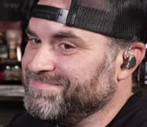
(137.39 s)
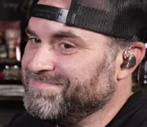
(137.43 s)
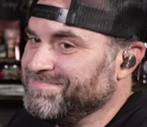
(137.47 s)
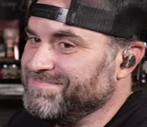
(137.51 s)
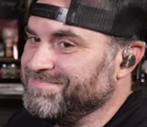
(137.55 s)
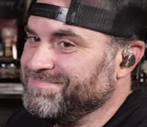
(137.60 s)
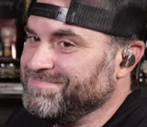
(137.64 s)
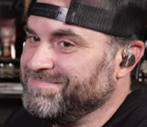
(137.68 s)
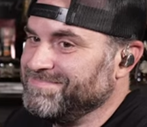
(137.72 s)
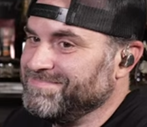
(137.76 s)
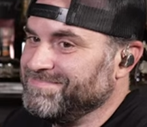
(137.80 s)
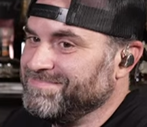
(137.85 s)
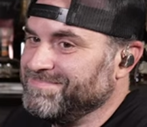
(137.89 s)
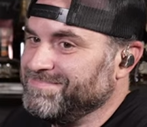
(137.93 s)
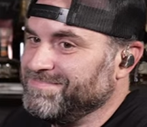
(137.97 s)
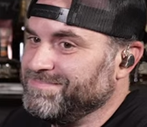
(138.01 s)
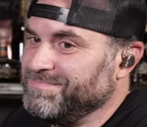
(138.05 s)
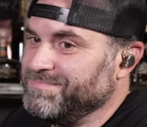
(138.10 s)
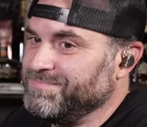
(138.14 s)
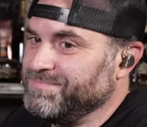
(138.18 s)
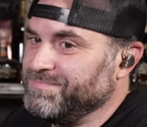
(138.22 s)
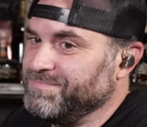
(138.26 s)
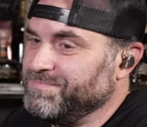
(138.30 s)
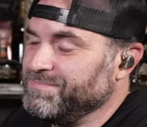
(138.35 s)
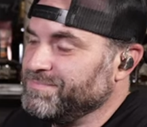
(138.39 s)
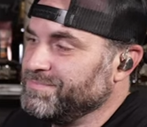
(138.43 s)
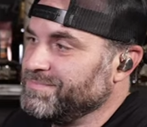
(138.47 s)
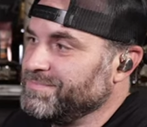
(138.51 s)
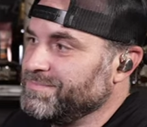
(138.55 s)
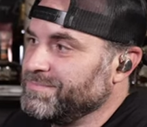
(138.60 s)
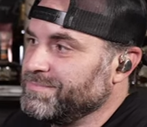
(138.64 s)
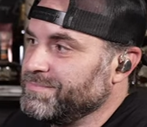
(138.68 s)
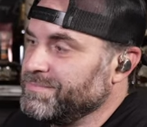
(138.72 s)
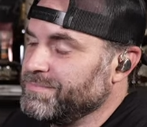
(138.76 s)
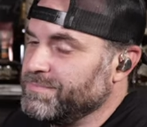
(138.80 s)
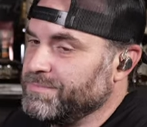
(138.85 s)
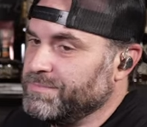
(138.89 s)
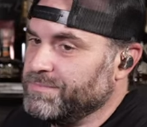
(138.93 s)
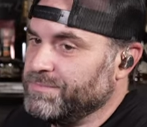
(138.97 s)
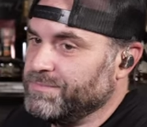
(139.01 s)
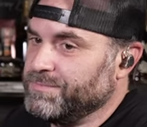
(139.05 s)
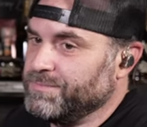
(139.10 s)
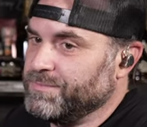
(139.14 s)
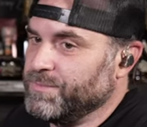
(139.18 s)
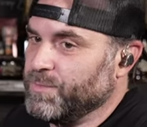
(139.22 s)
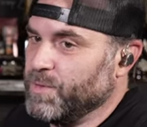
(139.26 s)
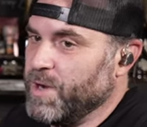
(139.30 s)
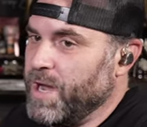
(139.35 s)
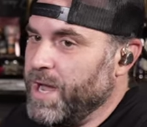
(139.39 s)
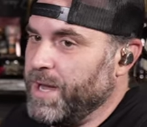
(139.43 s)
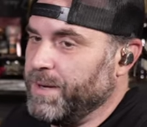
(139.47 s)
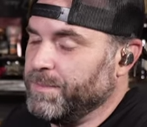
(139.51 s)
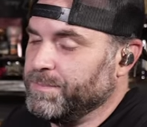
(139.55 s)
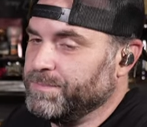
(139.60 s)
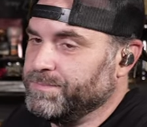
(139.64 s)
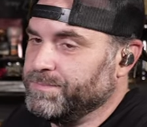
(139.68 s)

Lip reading: (silent)